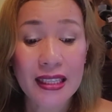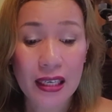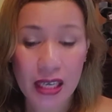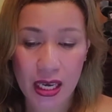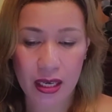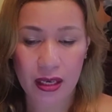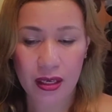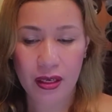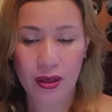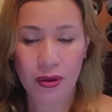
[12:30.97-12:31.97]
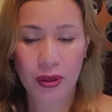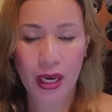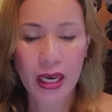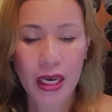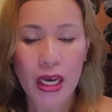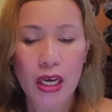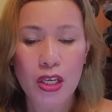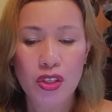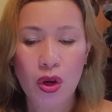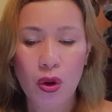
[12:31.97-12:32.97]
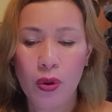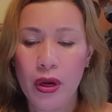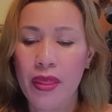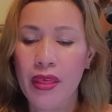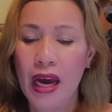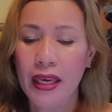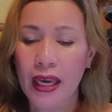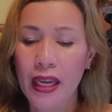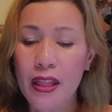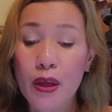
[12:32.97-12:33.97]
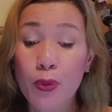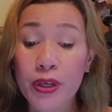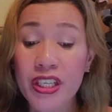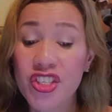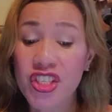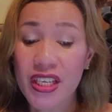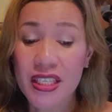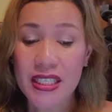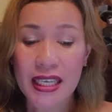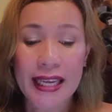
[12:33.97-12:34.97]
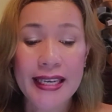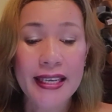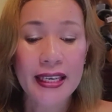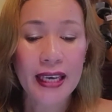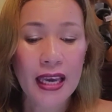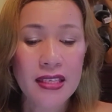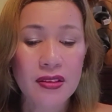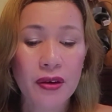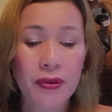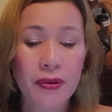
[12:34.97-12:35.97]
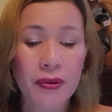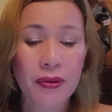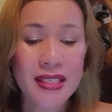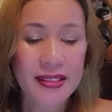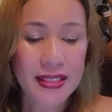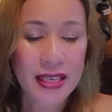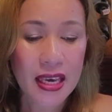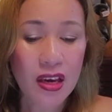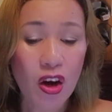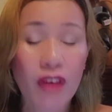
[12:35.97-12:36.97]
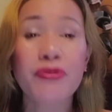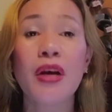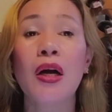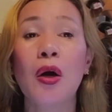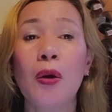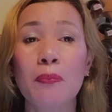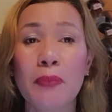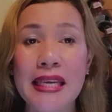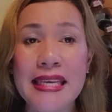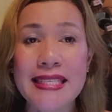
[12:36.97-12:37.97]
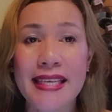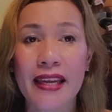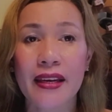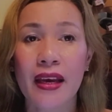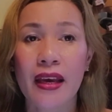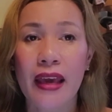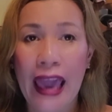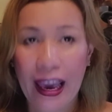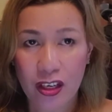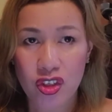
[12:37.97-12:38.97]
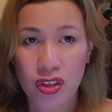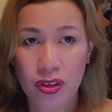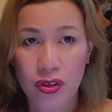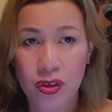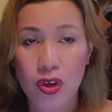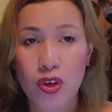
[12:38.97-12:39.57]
recently. Okay? So, again, the word just indicates the recency of the completed